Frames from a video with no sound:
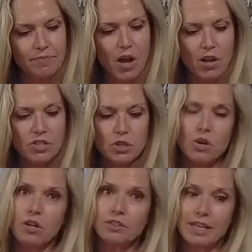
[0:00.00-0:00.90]
also
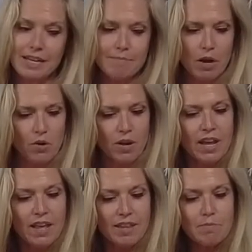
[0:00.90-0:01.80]
called chemo,
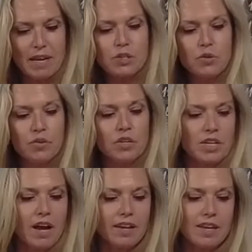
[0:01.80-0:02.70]
that makes you feel
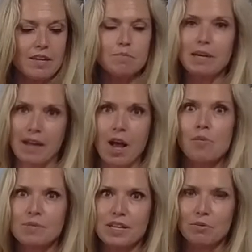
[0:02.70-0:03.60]
yucky, but it
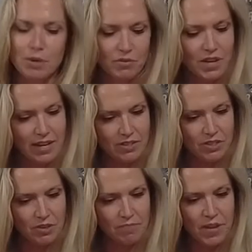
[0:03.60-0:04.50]
helps get rid of
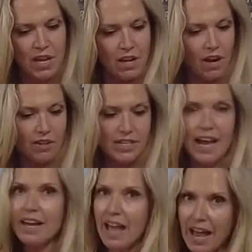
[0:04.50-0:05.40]
cancer. Our
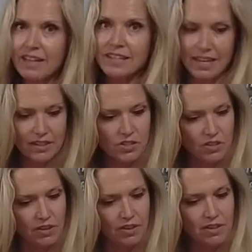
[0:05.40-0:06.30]
dad had
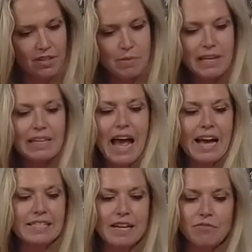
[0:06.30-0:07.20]
cancer, but at
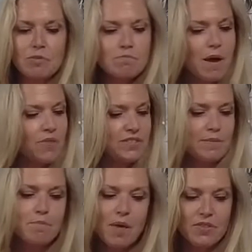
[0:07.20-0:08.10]
last, after months
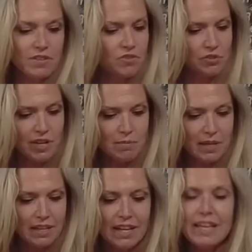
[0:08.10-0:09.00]
and months of
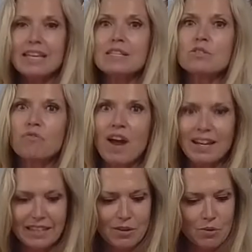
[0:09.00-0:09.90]
treatment, he is
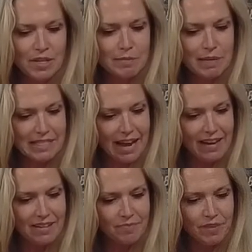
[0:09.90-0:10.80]
finally going to be
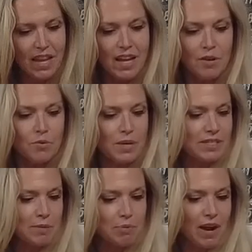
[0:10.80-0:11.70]
done. We
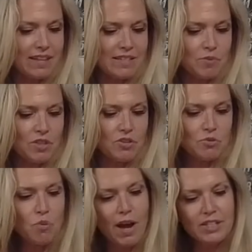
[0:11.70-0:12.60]
surprise him with a
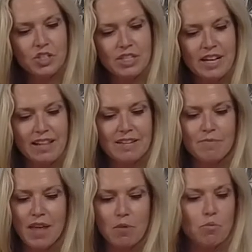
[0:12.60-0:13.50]
new watch and tell him
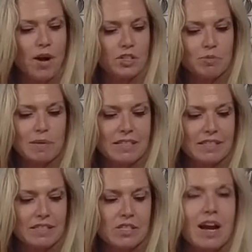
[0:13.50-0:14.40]
that watch means
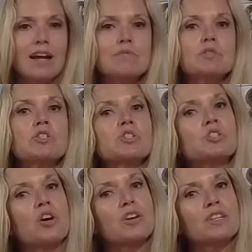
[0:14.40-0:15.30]
it's time to
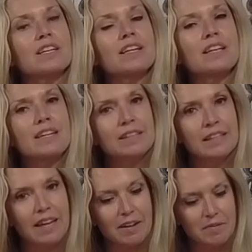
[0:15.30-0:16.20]
start
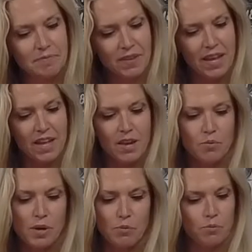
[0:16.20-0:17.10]
healing.
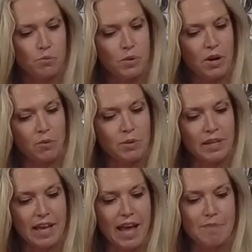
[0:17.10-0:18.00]
We are
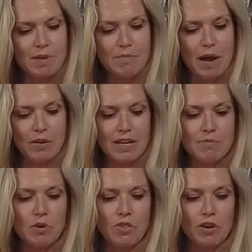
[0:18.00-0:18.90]
really happy about
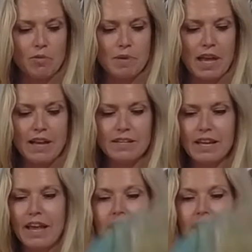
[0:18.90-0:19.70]
chemotherapy ending and a